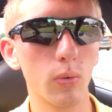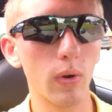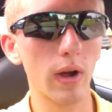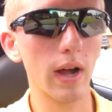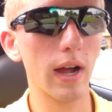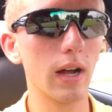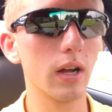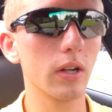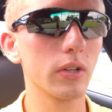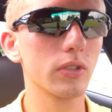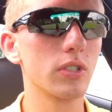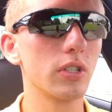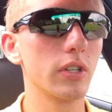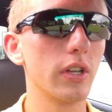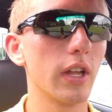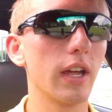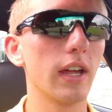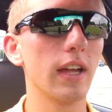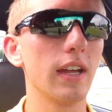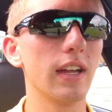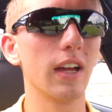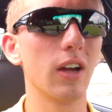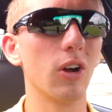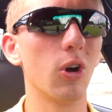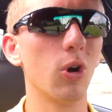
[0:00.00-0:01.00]
a while
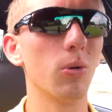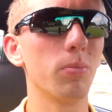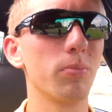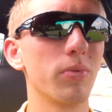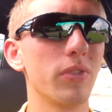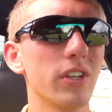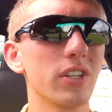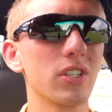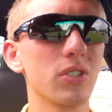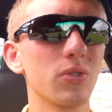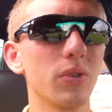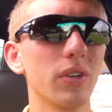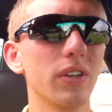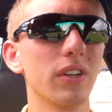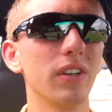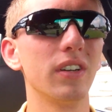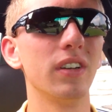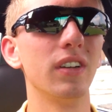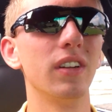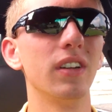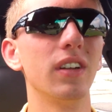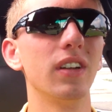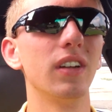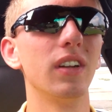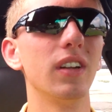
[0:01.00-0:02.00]
today. I hope this one,
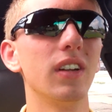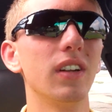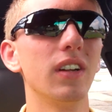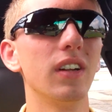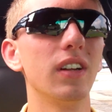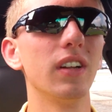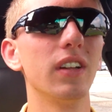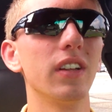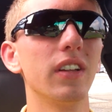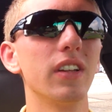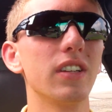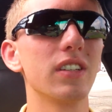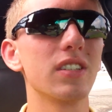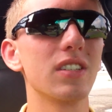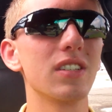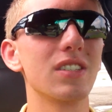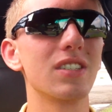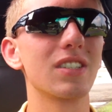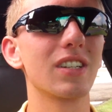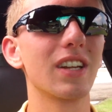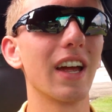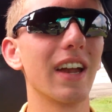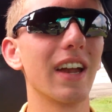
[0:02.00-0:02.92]
this is